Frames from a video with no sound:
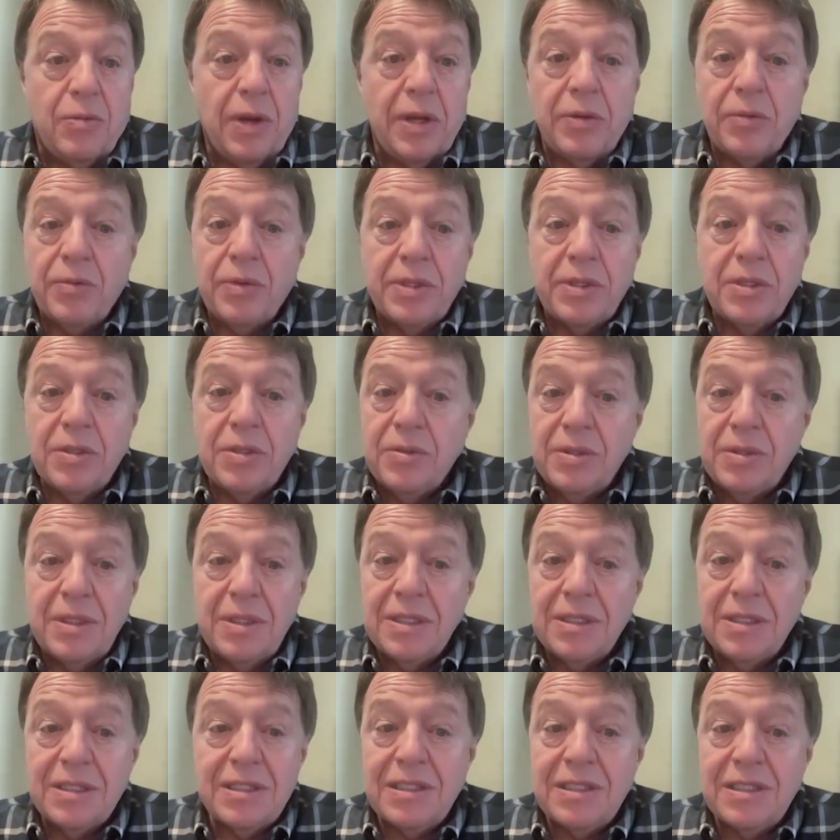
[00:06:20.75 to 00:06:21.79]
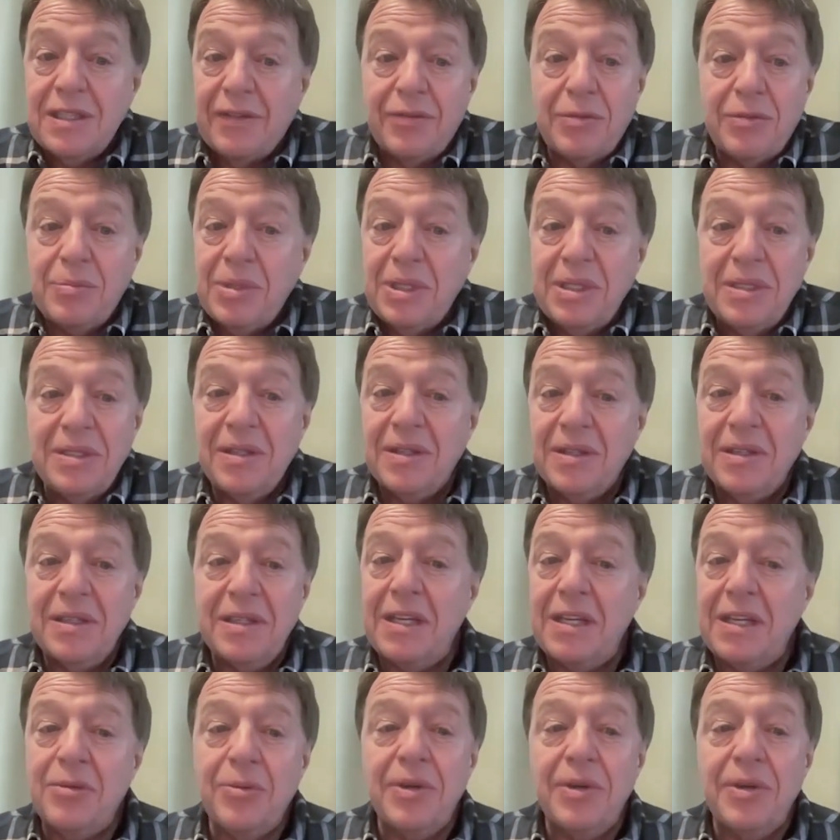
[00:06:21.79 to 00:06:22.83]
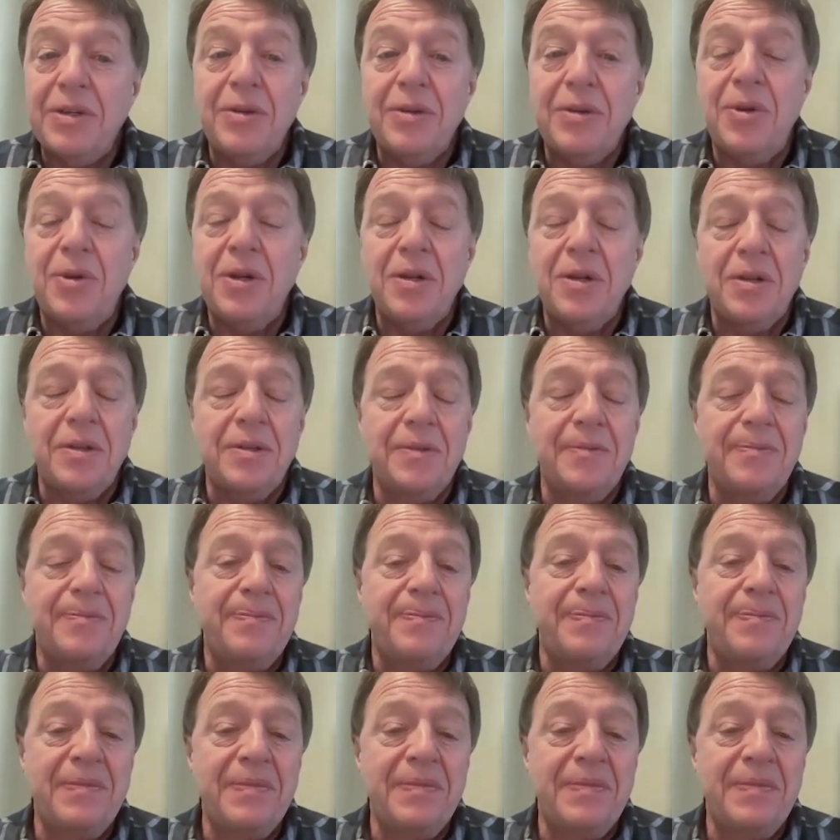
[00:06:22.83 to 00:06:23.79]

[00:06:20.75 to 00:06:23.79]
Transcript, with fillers: What we're doing has never been done anywhere in the world.